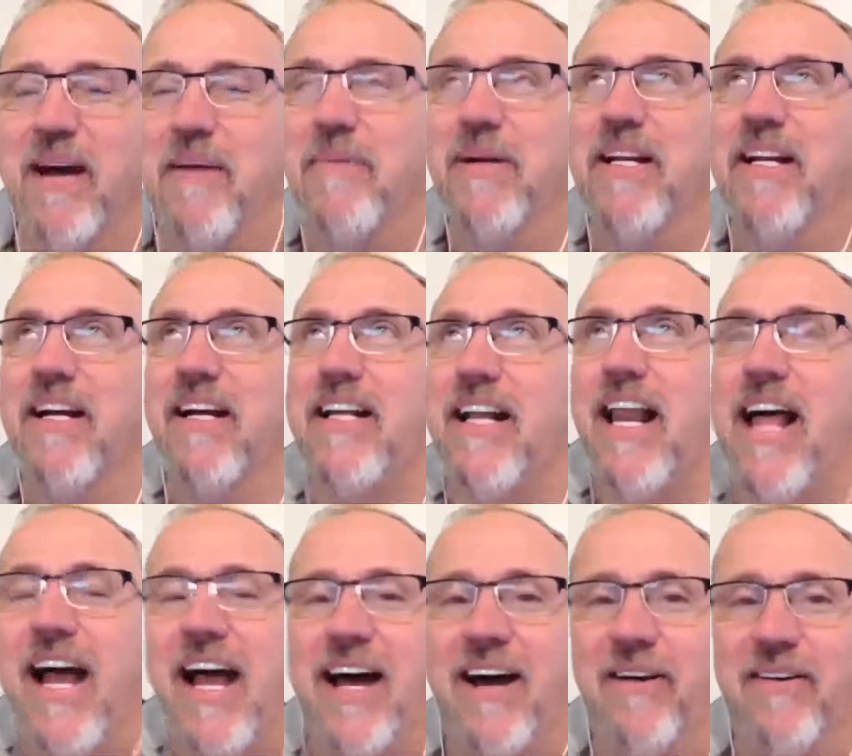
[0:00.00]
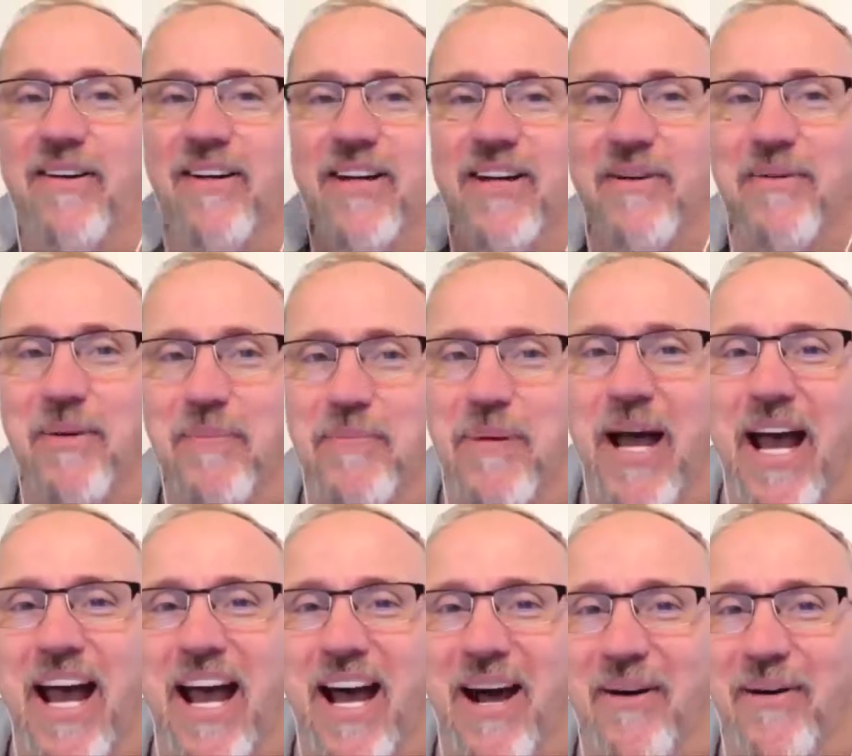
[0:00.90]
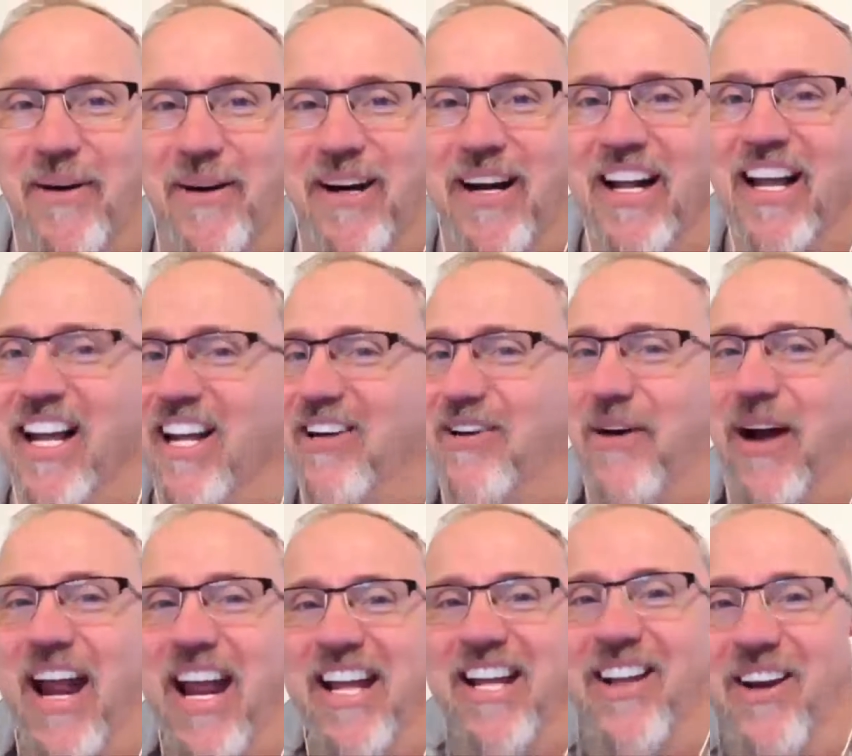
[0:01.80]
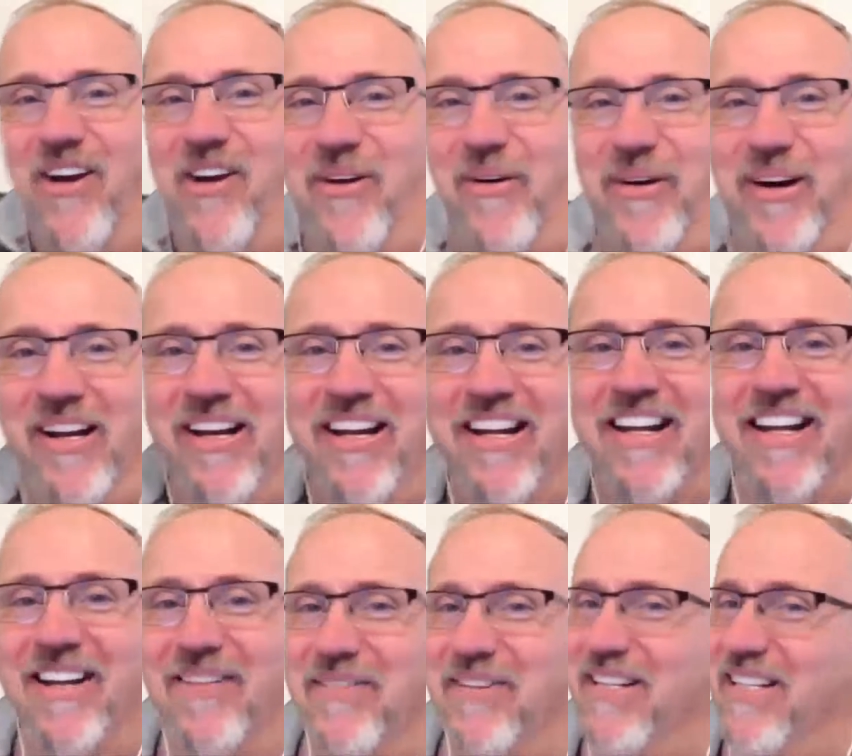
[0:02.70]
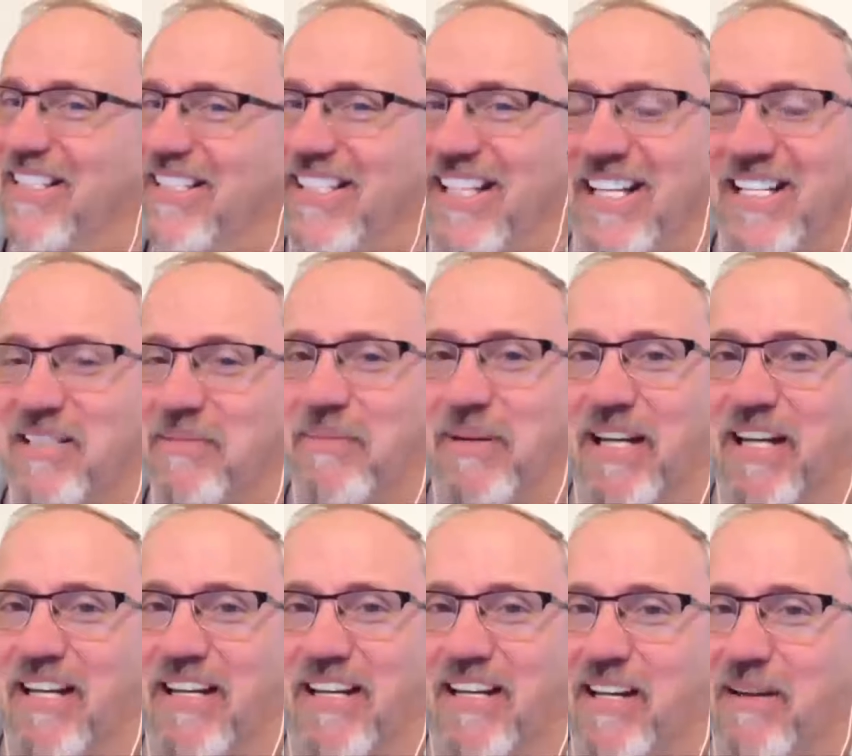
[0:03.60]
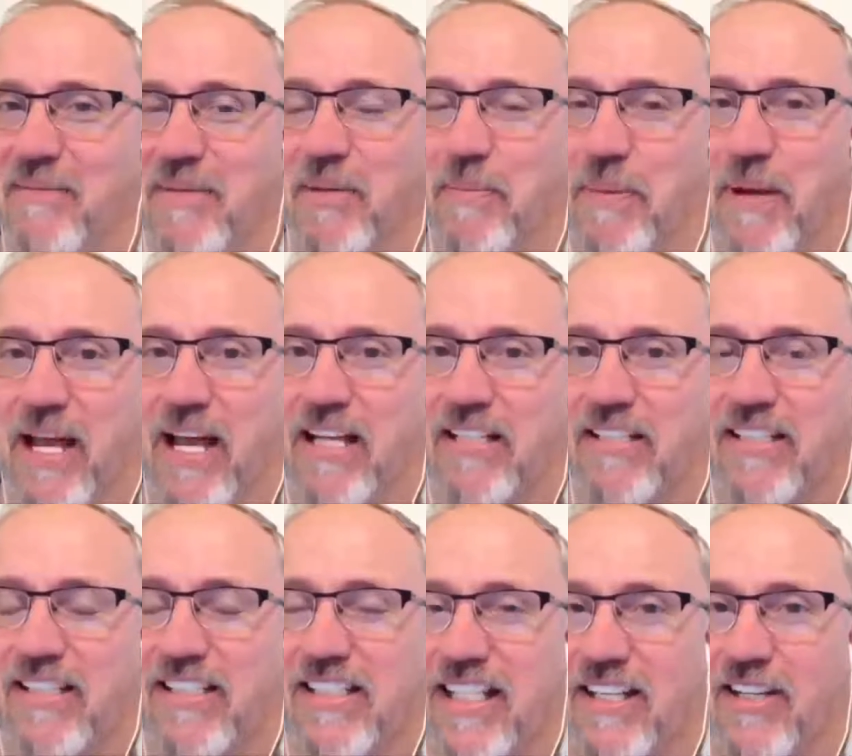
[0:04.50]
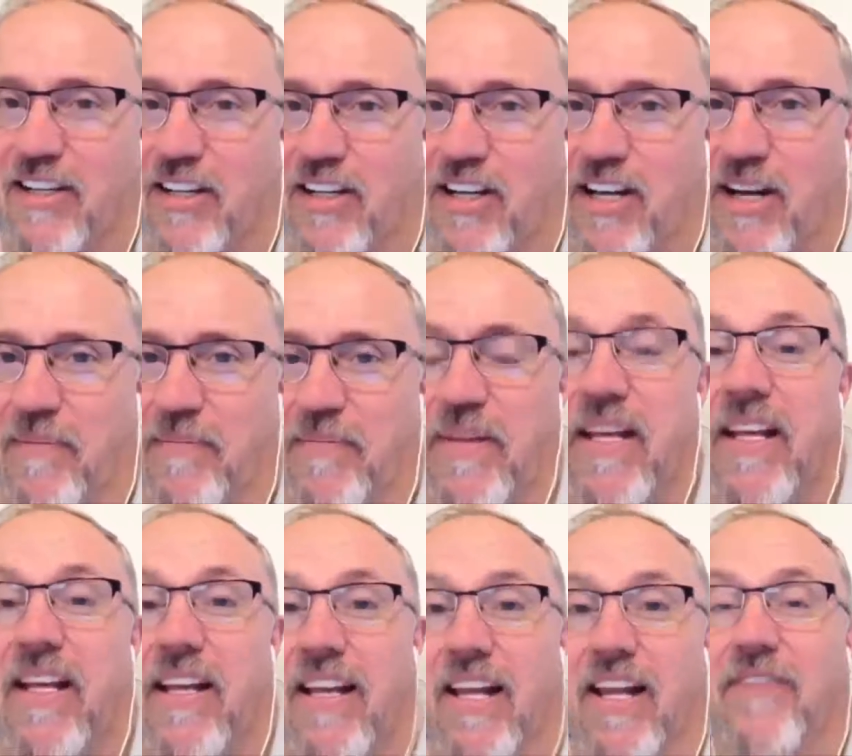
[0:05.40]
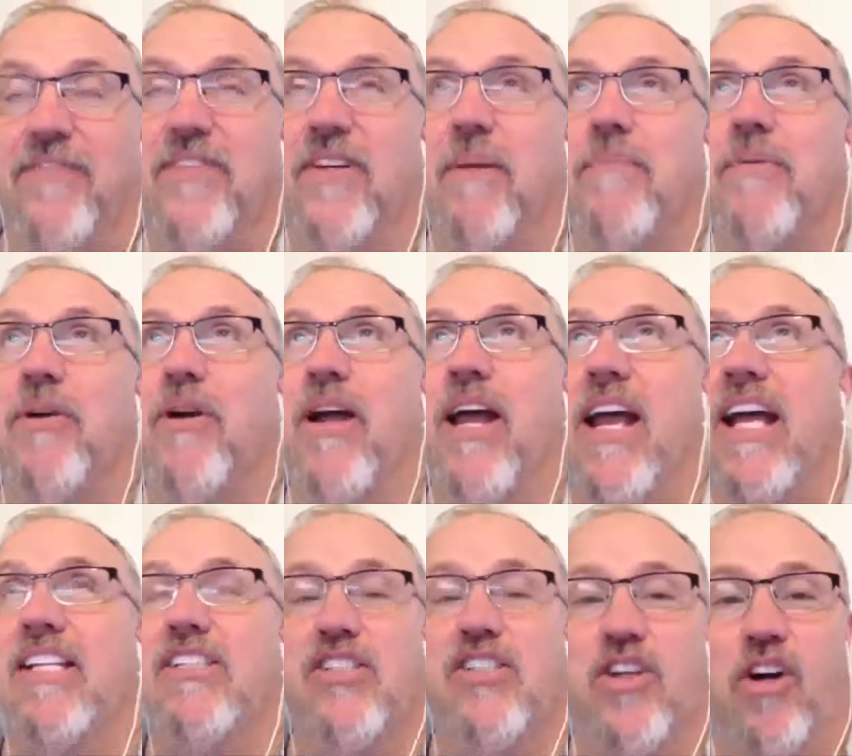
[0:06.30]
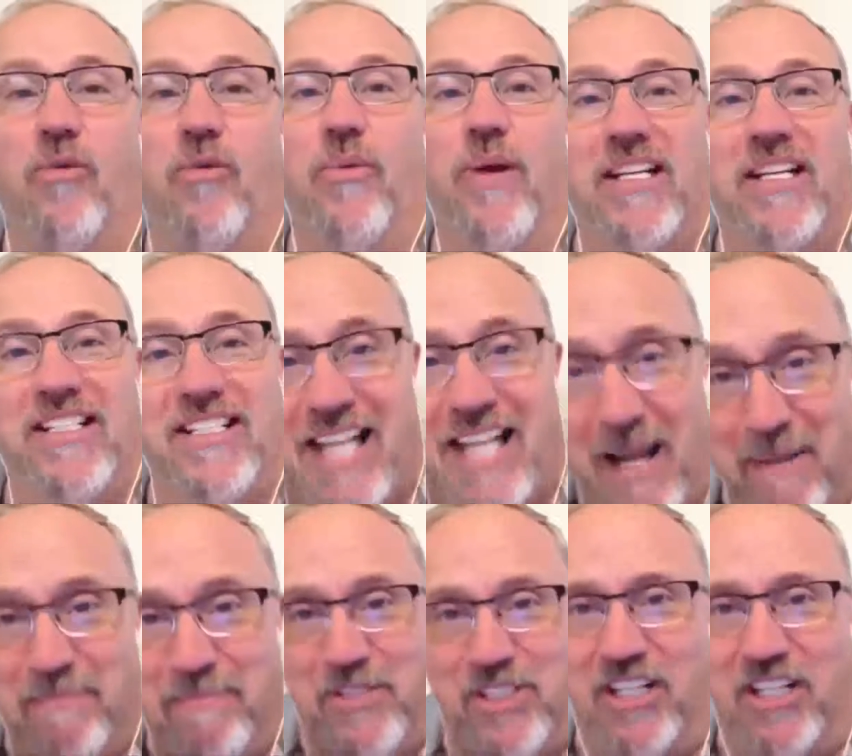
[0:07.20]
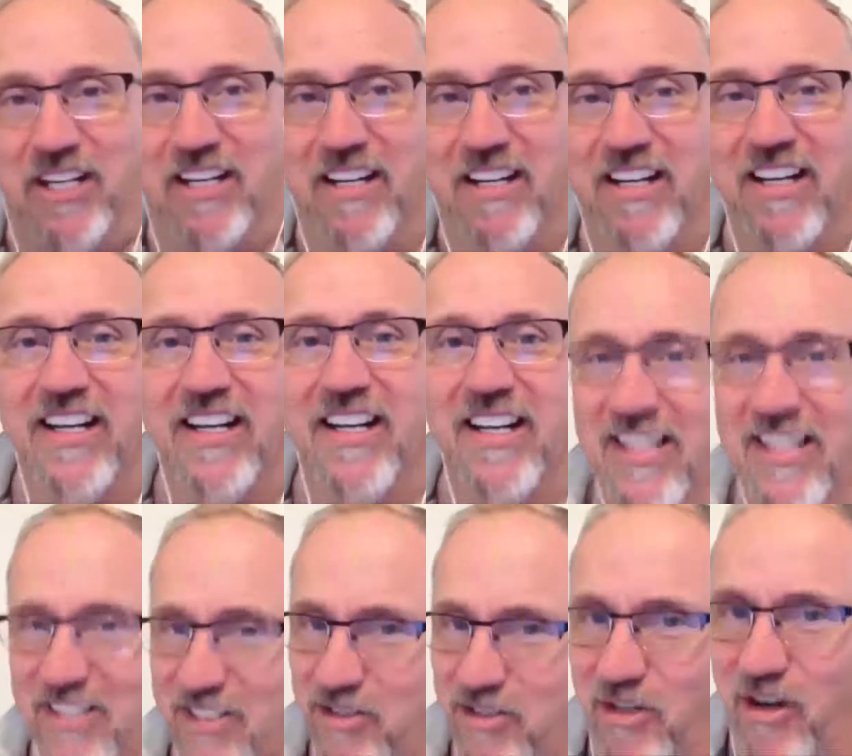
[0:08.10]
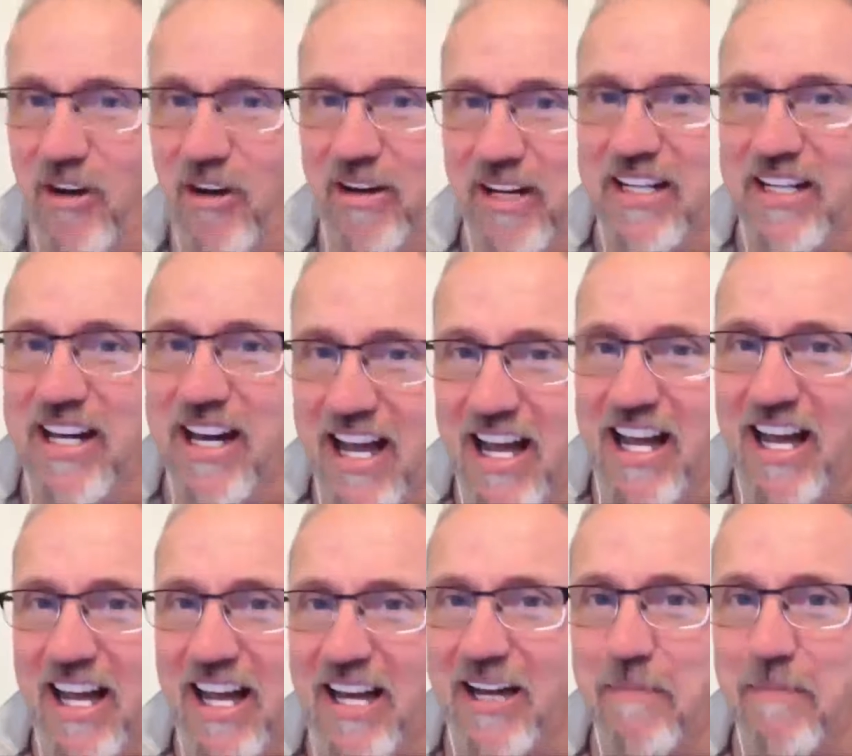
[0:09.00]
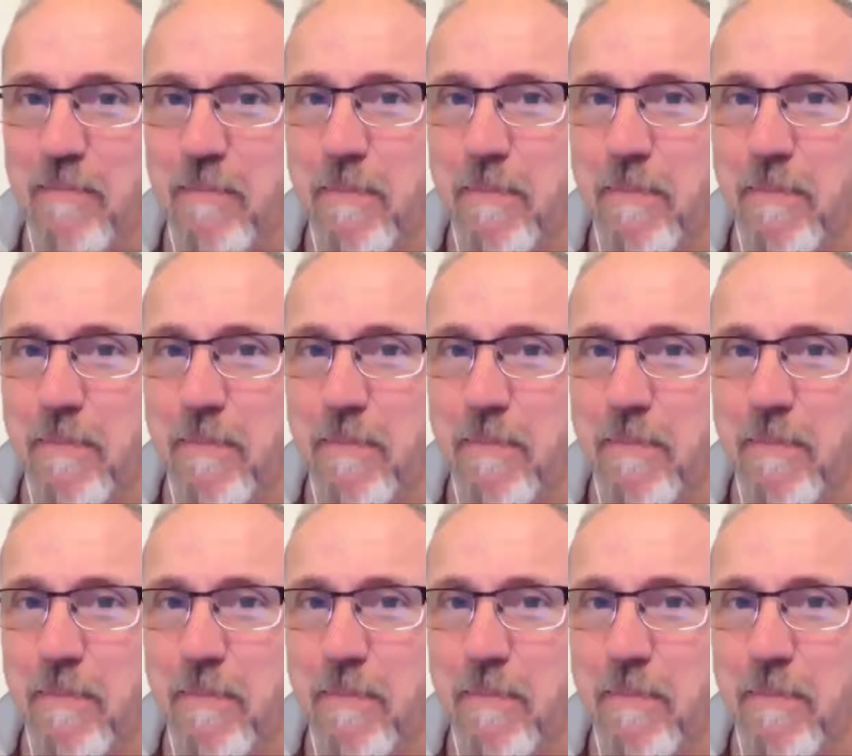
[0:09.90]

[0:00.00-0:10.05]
coming in a cloud with power and great glory. And when these things begin to come to pass, he said, Look up, lift up your heads, your redemption is drawing nigh.